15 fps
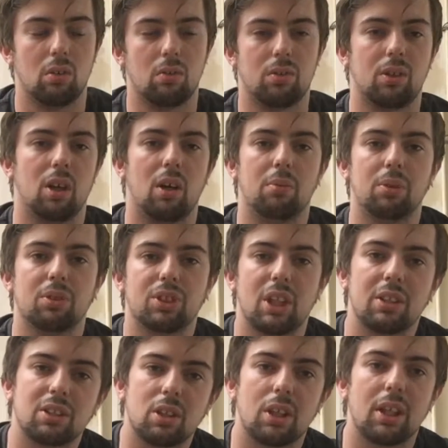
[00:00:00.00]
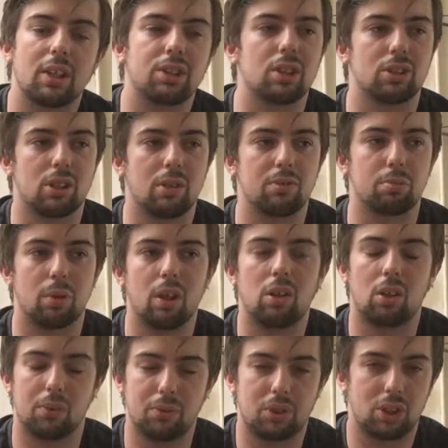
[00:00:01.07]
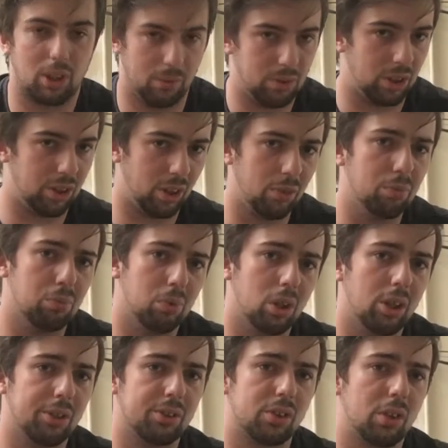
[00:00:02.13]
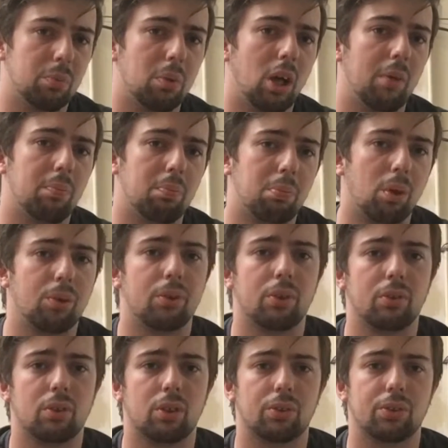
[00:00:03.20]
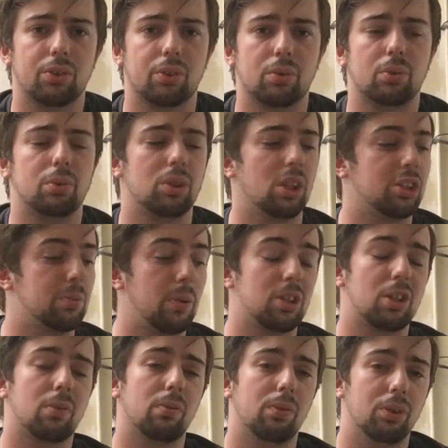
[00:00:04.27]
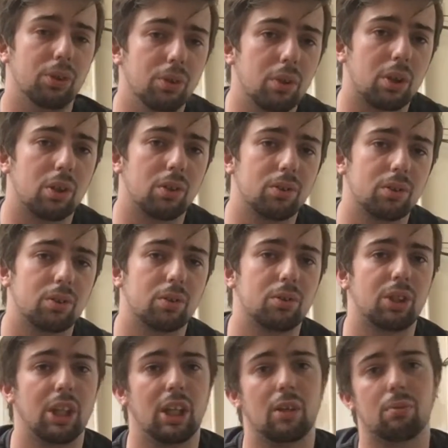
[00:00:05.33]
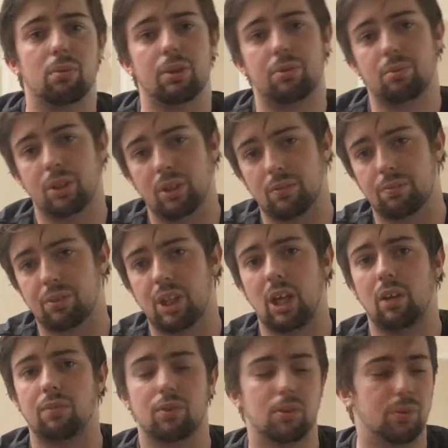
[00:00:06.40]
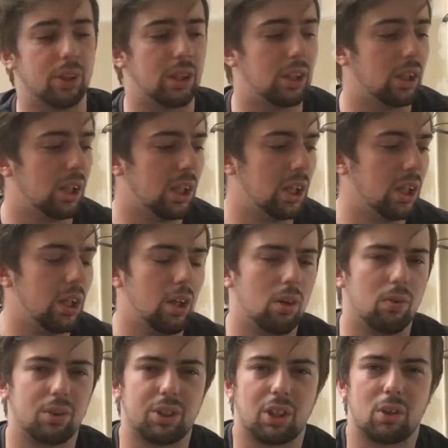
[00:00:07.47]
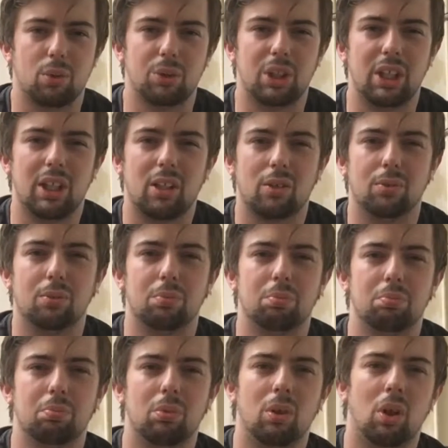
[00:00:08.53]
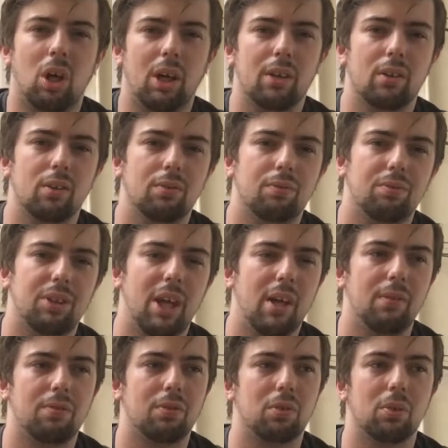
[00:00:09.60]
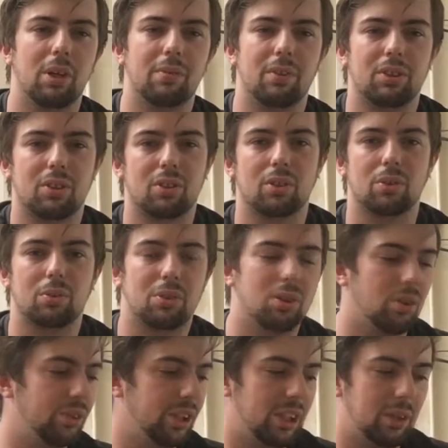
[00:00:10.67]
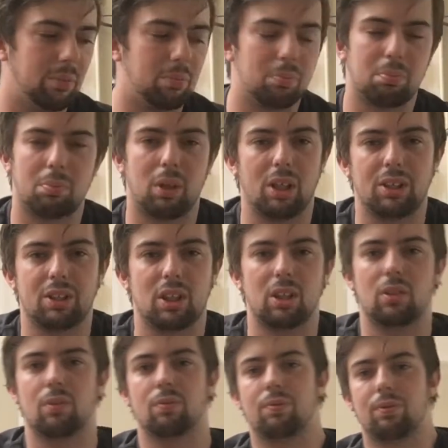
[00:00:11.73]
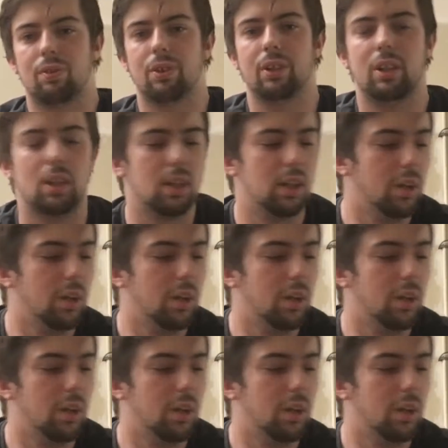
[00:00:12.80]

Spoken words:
well no, I wouldn't say it's 9 out of 10 times, but a lot of the times they don't work. So you buy broken consoles, especially with the newer consoles, they get red ring of death, or the, what's it called, yellow light of death, or whatever it's called on the Playstation 3.